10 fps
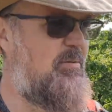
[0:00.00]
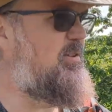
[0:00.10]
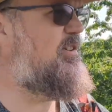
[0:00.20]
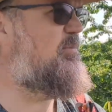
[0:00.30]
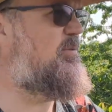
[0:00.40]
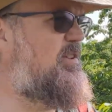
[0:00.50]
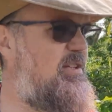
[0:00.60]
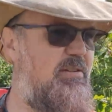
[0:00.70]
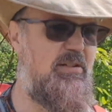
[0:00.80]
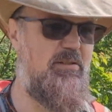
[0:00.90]
which is obviously
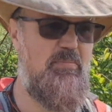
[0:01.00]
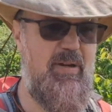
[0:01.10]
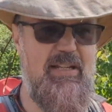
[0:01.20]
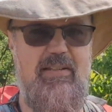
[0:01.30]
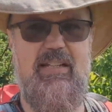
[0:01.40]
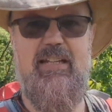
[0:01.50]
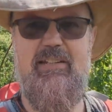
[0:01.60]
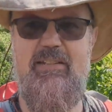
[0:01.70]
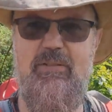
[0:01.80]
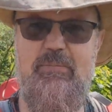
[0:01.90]
not a good pattern to get
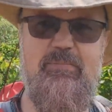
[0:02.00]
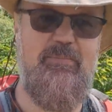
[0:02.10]
into.